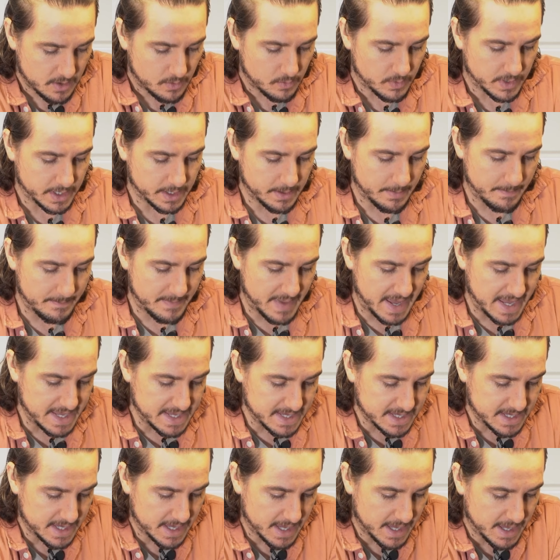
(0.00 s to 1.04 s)
We're going to
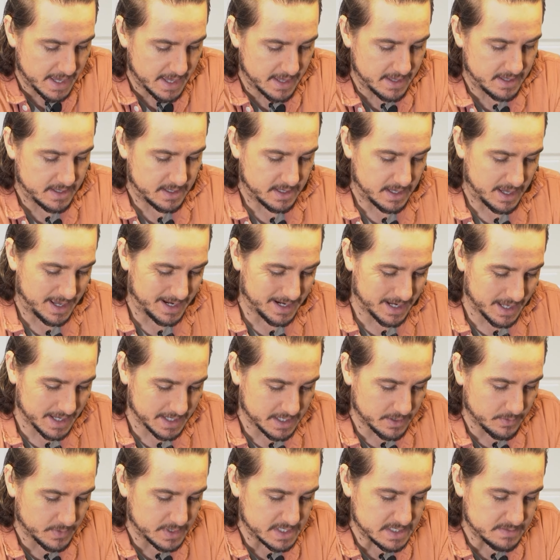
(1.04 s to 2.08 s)
bake it. I
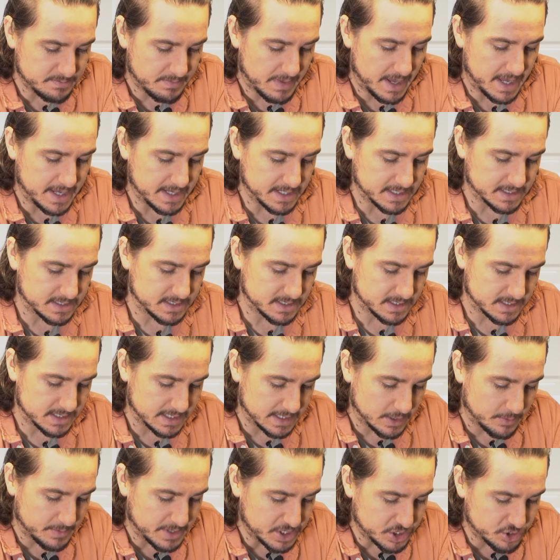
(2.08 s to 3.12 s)
like it when it's baked, it's a
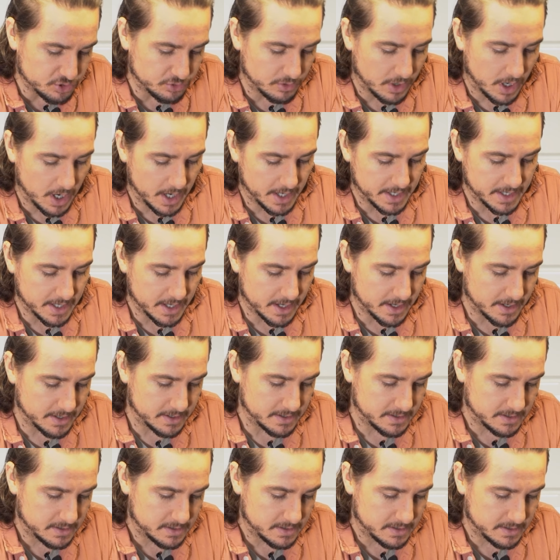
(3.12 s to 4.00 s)
little bit drier,